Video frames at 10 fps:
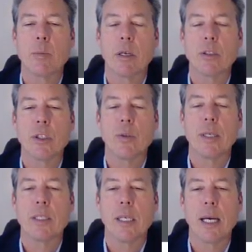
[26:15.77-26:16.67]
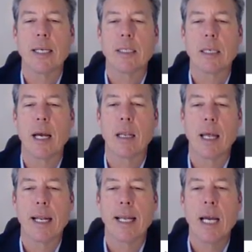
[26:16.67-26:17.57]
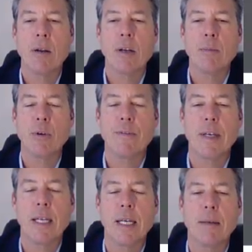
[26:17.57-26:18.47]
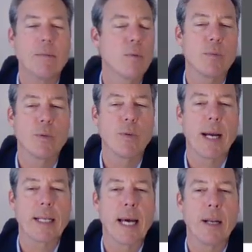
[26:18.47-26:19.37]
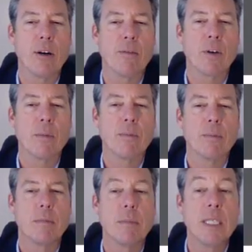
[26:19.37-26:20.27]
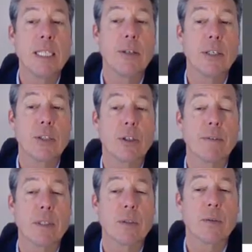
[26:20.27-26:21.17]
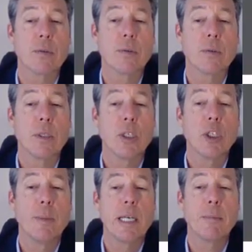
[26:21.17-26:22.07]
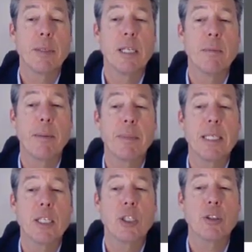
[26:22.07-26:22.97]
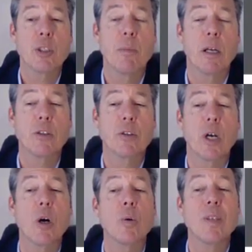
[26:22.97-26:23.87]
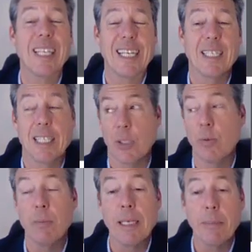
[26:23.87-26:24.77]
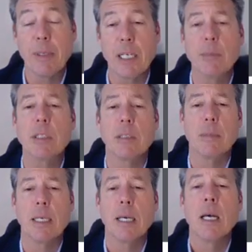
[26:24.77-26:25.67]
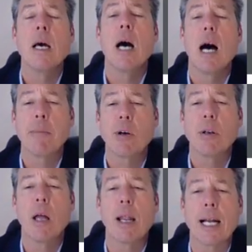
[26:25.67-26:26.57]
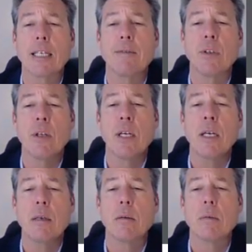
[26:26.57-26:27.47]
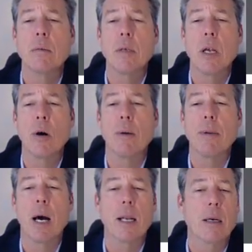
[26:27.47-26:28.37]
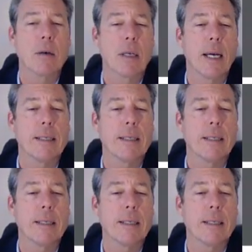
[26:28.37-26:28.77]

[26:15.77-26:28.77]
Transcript: And sponsors U S C I S online account number, if any. We'll drag that over. Military service, to be completed by petitioner sponsors only. This would be applicable to me. I'm currently on active duty. No, I'm not.